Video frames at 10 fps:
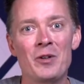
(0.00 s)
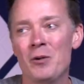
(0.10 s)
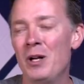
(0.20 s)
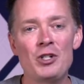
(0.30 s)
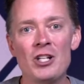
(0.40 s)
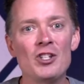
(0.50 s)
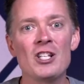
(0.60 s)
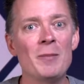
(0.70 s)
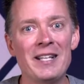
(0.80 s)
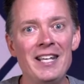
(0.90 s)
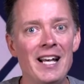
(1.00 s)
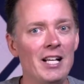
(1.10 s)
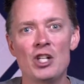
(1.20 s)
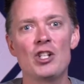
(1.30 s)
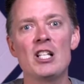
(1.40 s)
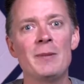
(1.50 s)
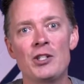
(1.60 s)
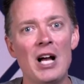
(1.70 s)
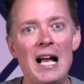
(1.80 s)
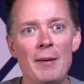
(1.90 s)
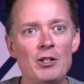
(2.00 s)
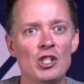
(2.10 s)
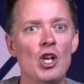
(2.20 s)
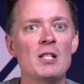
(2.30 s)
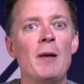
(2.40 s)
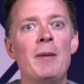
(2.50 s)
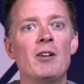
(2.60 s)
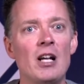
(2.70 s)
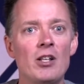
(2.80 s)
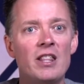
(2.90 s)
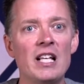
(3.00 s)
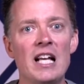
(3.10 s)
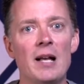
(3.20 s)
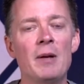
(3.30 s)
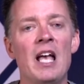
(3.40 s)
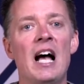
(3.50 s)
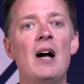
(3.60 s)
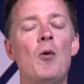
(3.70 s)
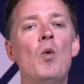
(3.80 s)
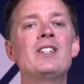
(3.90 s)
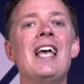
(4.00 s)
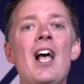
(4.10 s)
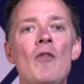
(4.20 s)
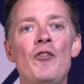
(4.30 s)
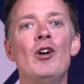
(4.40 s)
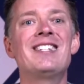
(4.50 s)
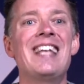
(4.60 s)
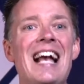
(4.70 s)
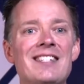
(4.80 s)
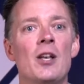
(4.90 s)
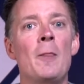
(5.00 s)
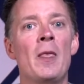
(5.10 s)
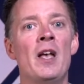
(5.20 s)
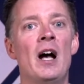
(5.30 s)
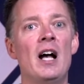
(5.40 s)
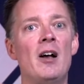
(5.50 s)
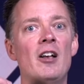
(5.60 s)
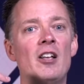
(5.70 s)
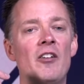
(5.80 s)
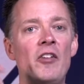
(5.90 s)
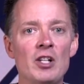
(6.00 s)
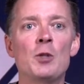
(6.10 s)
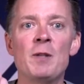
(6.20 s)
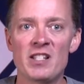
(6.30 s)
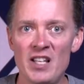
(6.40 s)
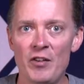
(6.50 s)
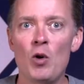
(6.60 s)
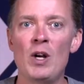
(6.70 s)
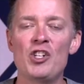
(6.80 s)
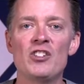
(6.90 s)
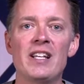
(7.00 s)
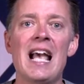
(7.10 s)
Well, I just lost my kid. I just lost my job. I just lost my marriage. How do you think I am? What's helpful is to ask very specific questions like,